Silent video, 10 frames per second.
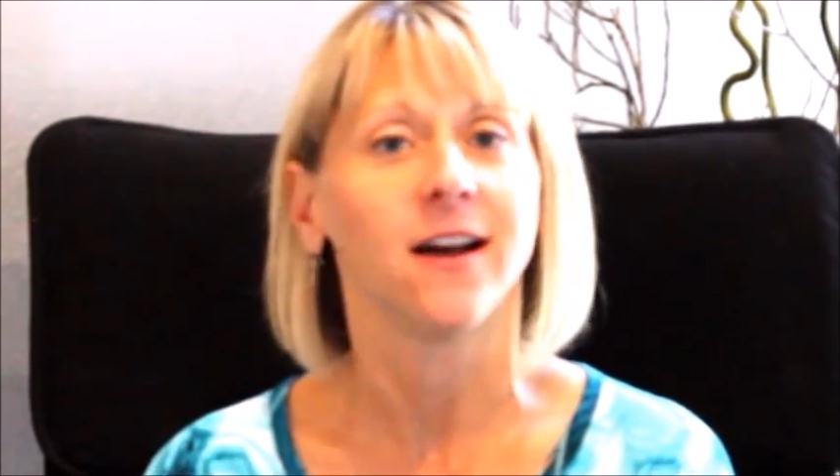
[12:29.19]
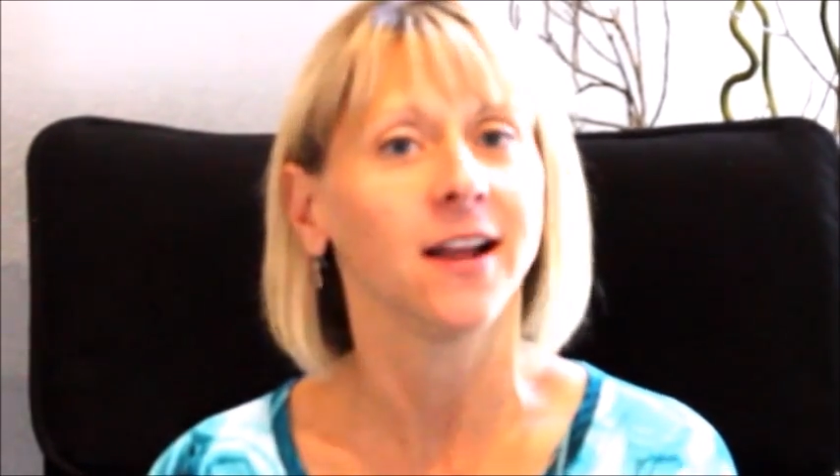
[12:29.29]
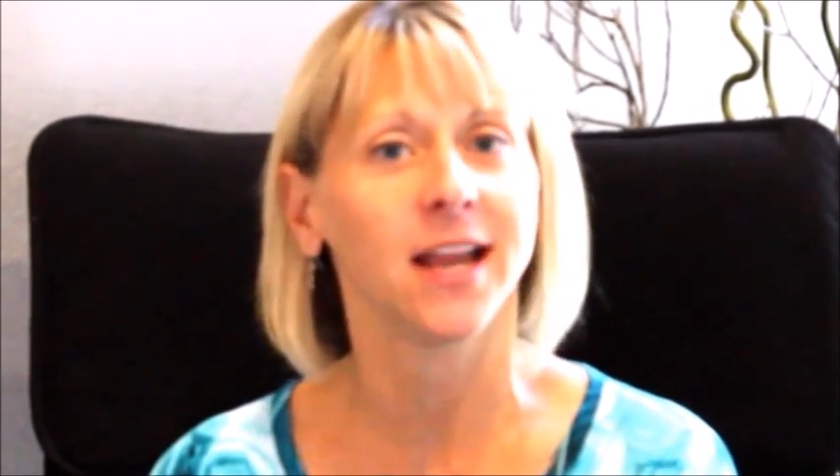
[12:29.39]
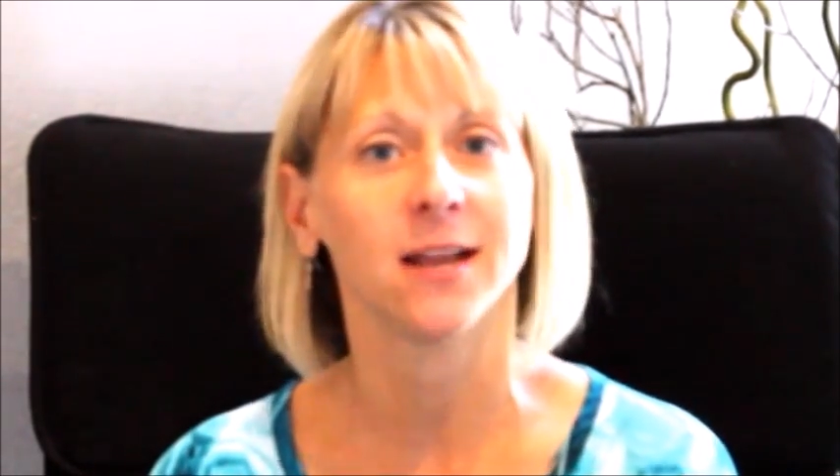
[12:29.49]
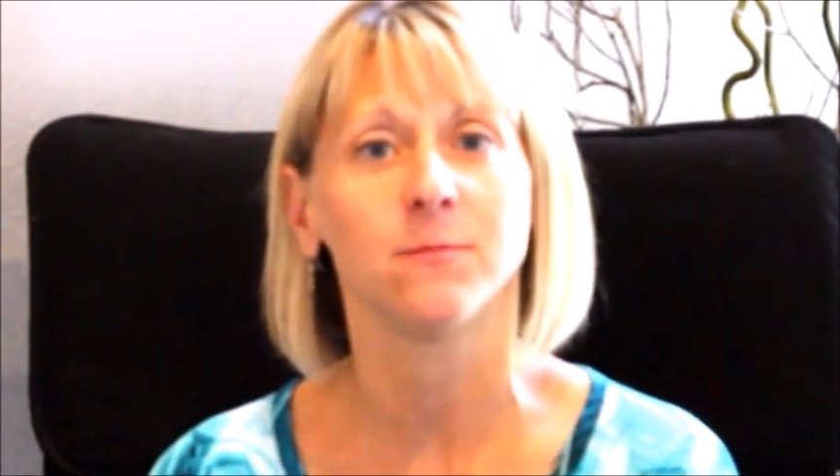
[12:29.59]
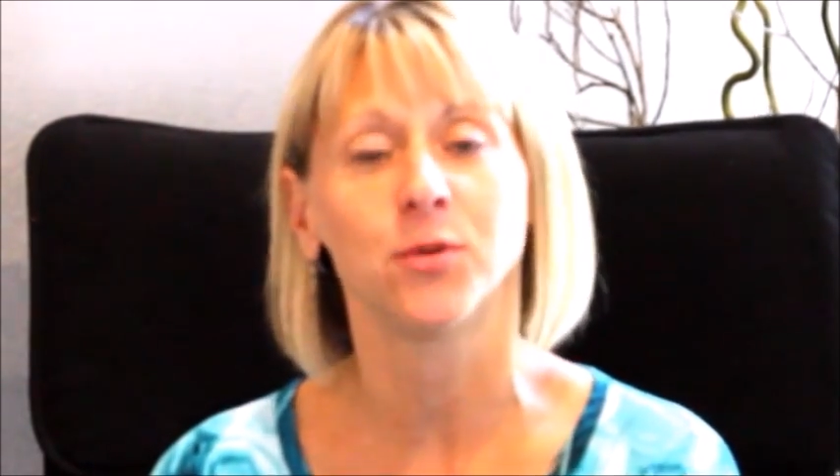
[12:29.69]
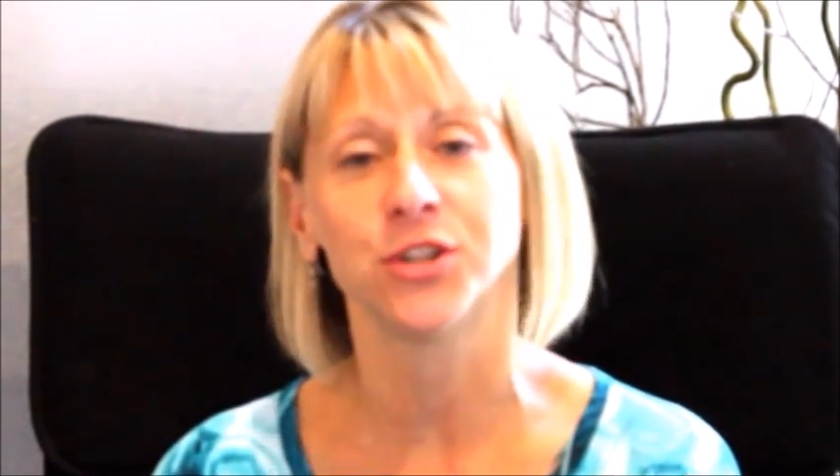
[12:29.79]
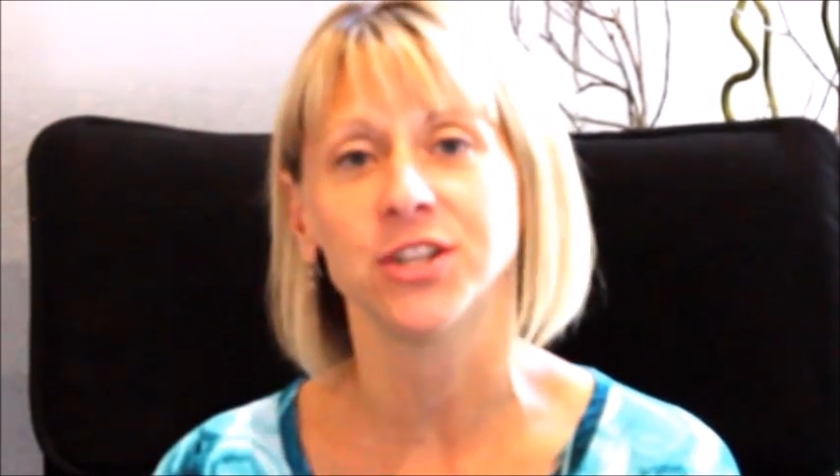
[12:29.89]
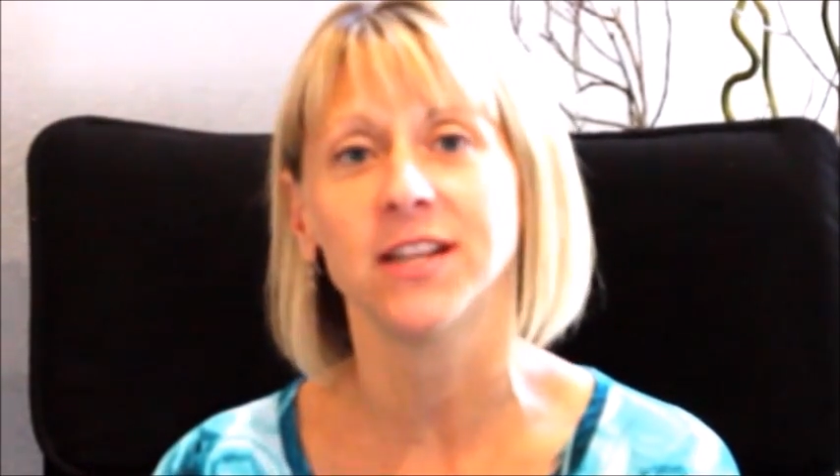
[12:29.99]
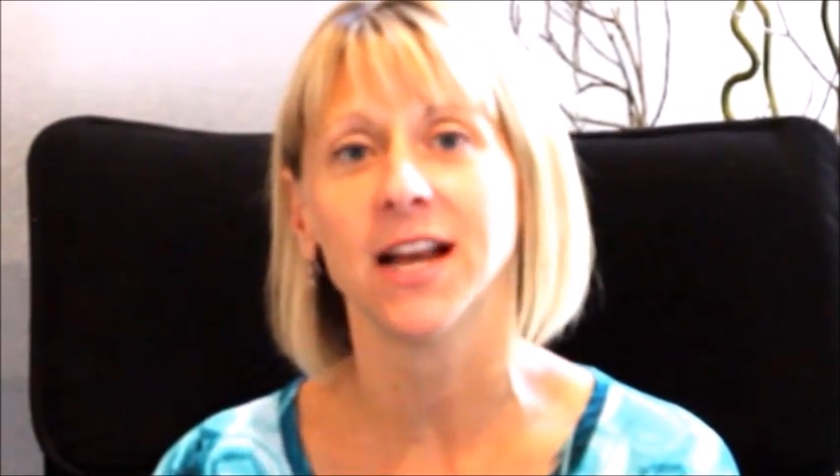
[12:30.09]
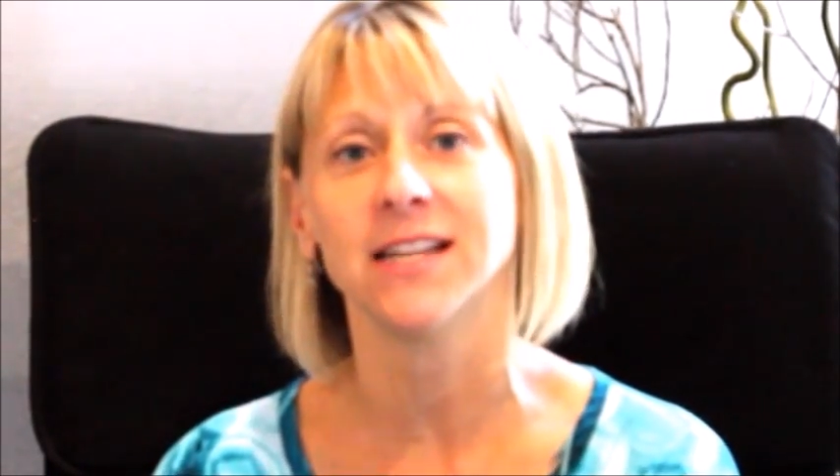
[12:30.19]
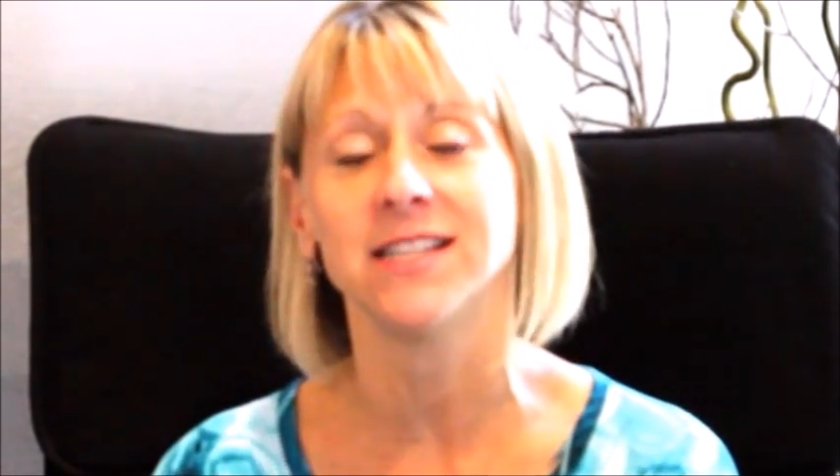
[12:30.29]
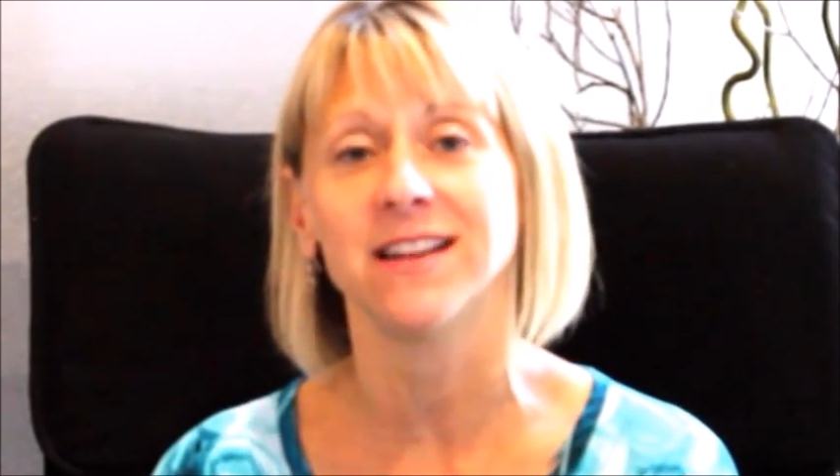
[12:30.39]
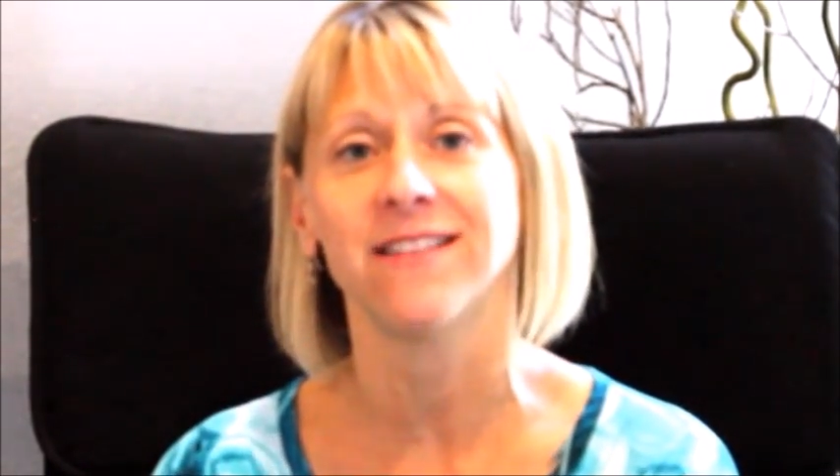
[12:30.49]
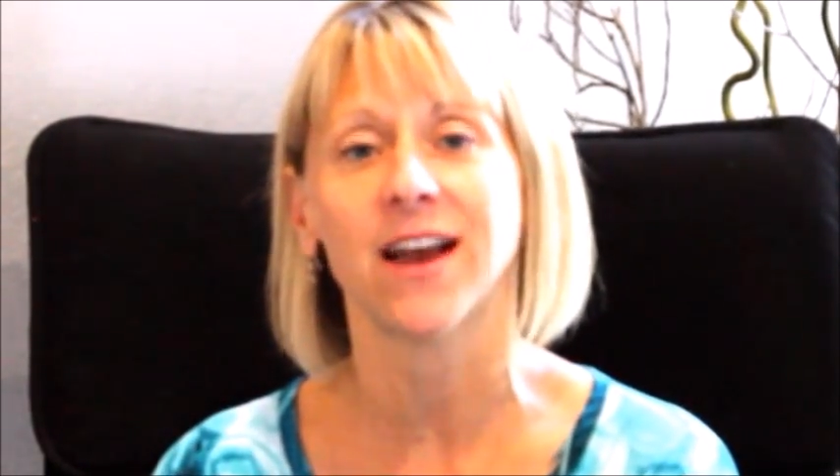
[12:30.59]
Again, pushing the
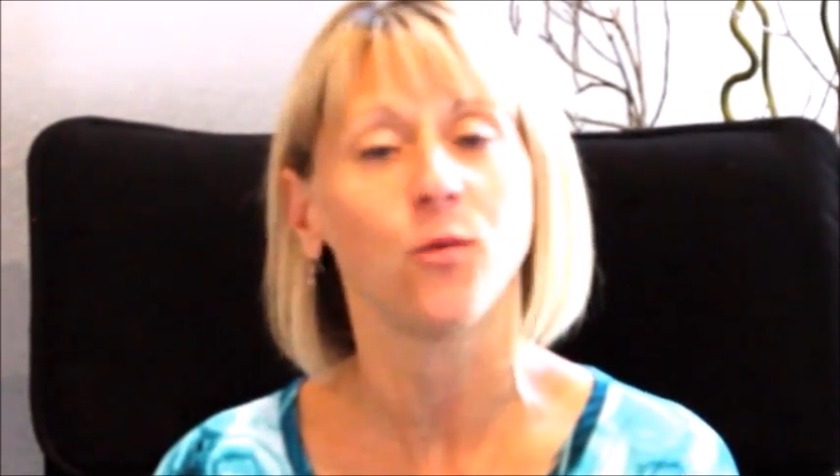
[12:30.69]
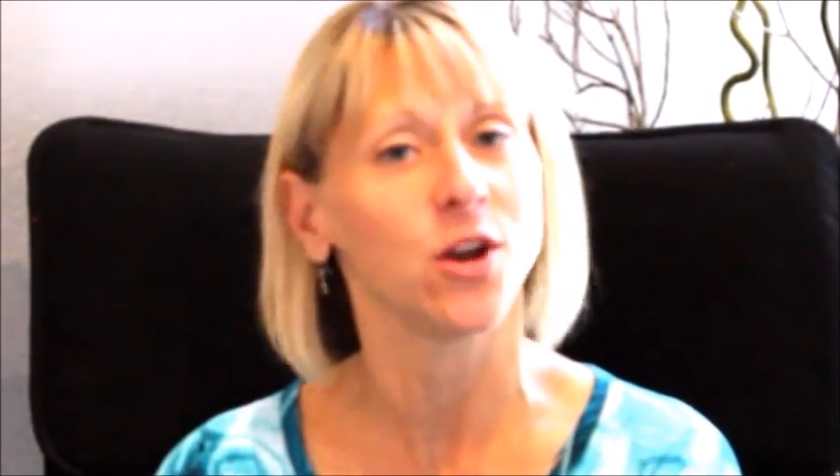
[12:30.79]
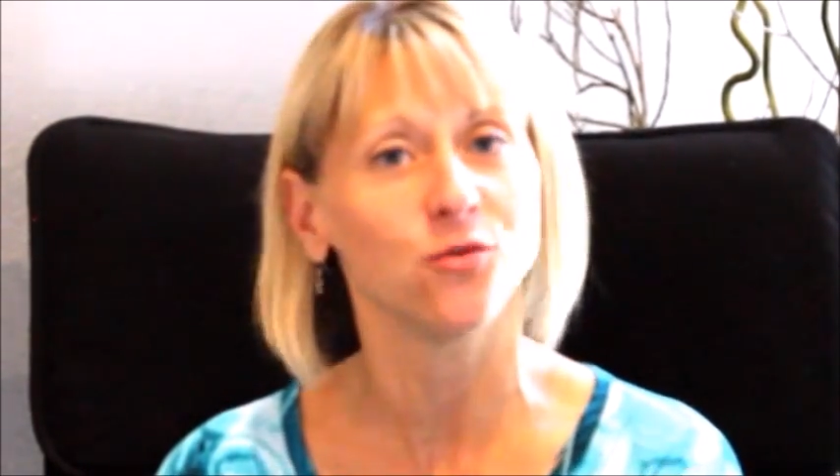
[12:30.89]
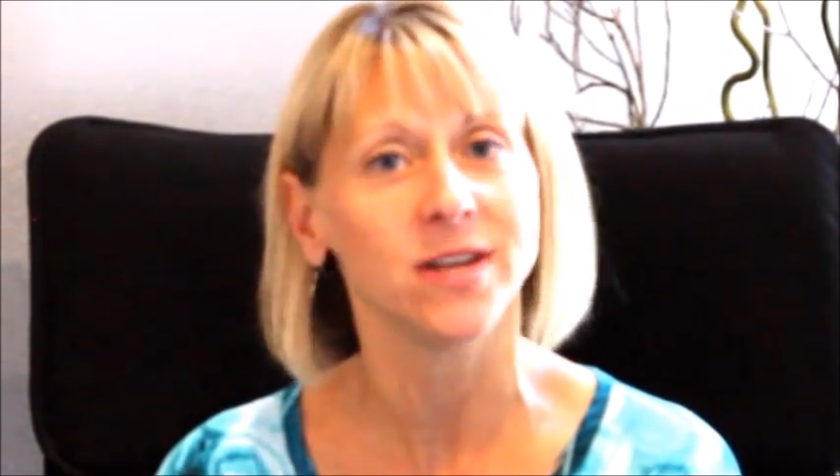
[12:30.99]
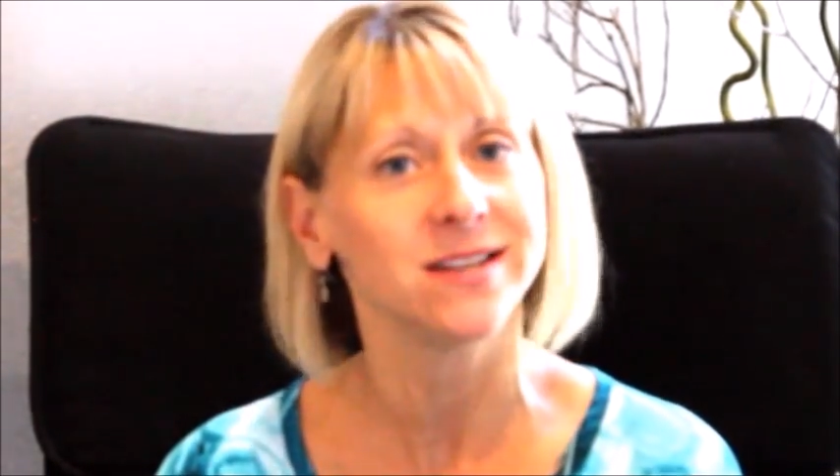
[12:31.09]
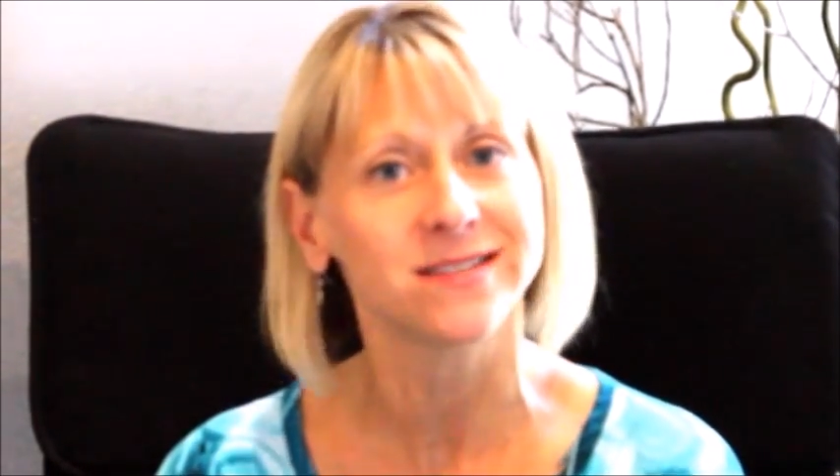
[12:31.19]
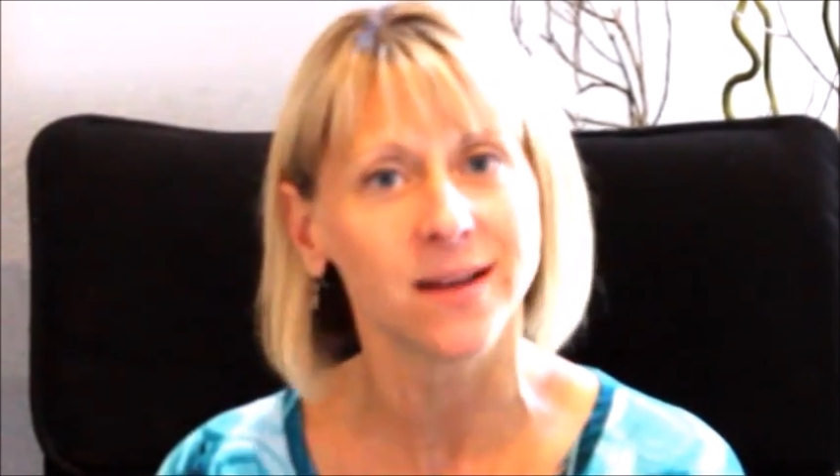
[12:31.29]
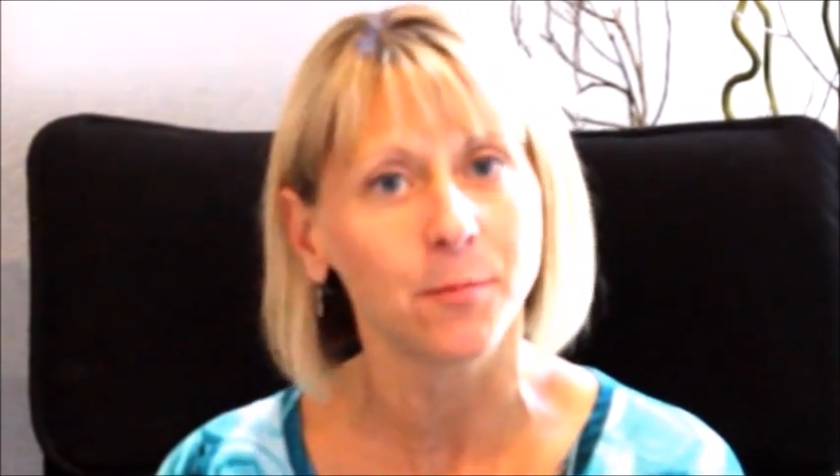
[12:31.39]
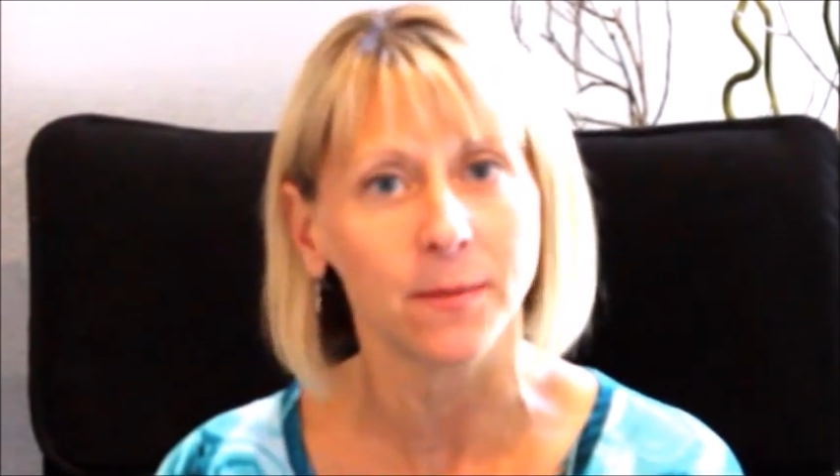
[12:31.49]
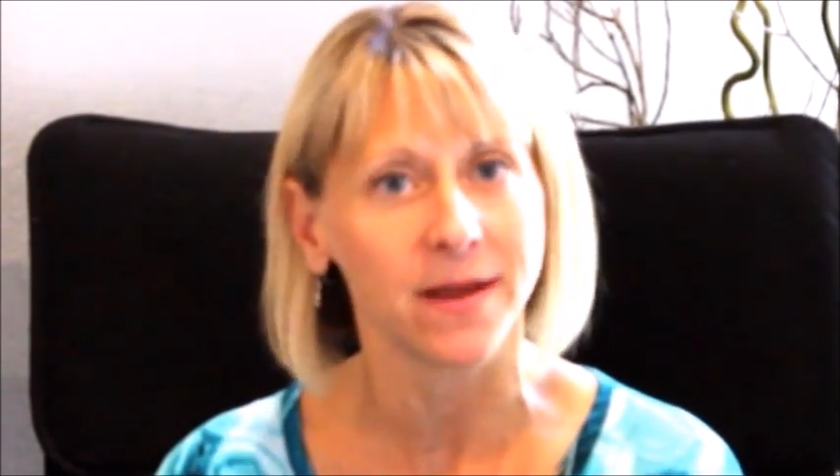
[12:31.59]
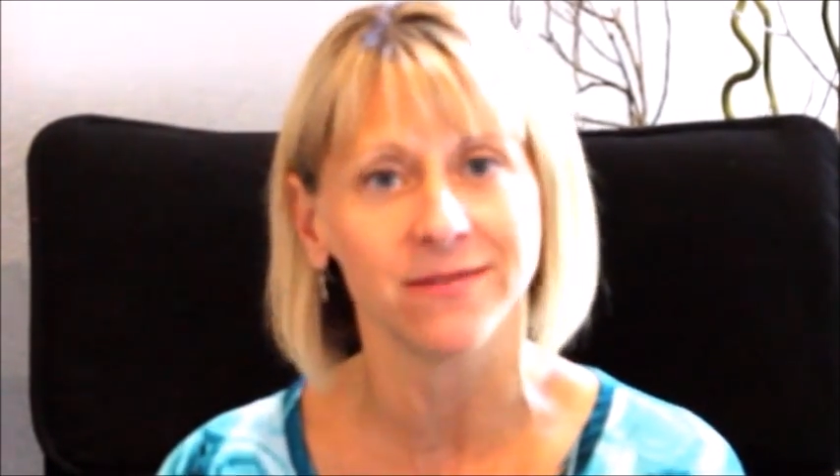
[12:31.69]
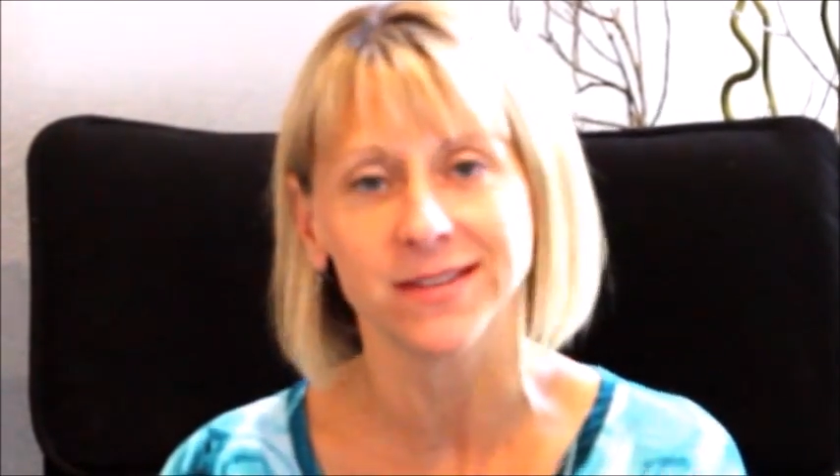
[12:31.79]
idea that we don't need to supplement.